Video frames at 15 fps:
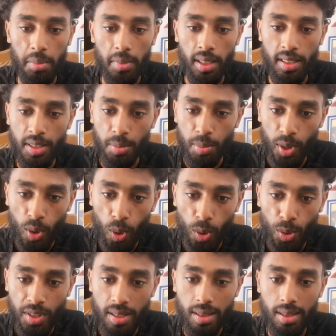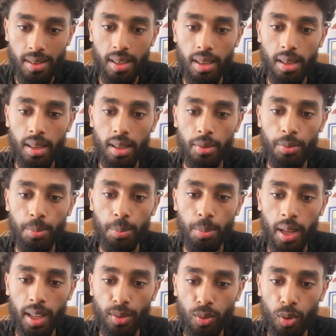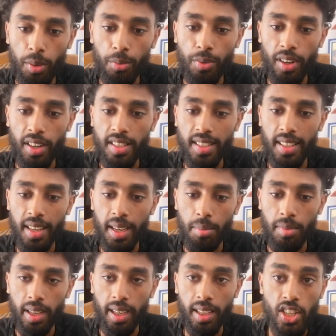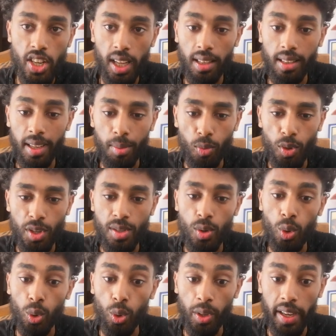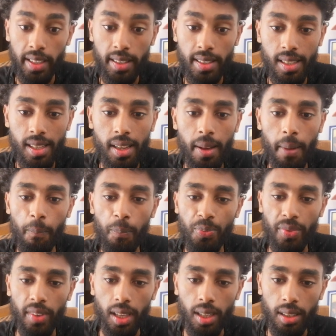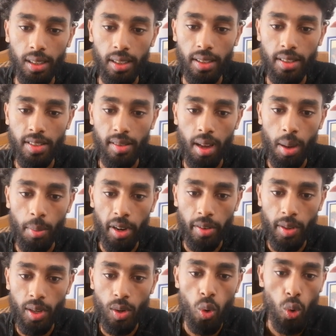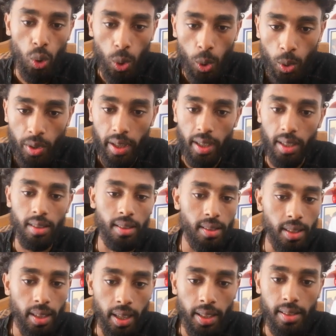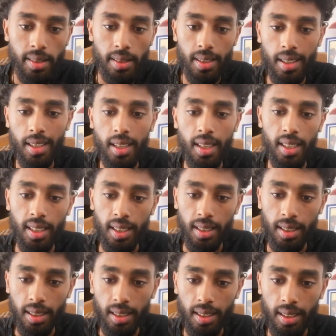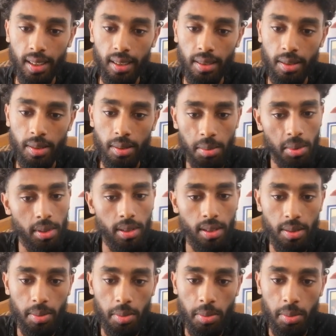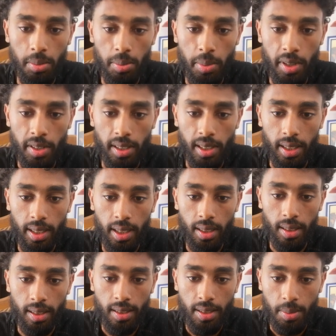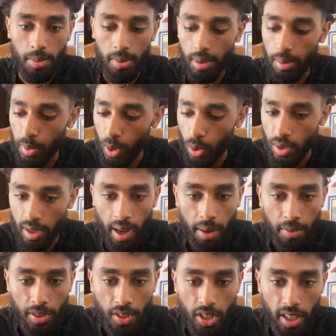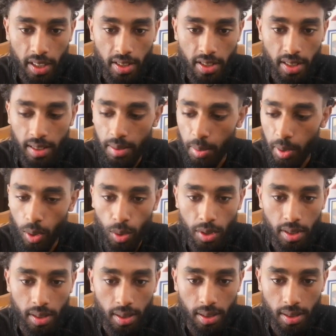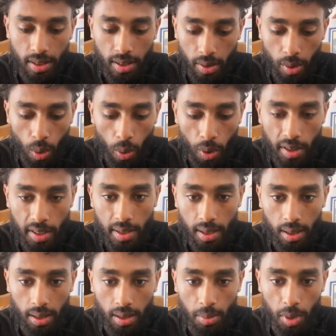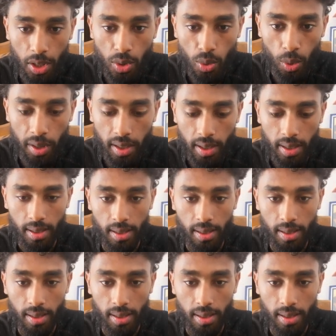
It's because the platform first name, the initial name was Hulunate. It's in Amharic, Hulu, then Nate. It's just basically it's because I haven't changed it because it requires much work.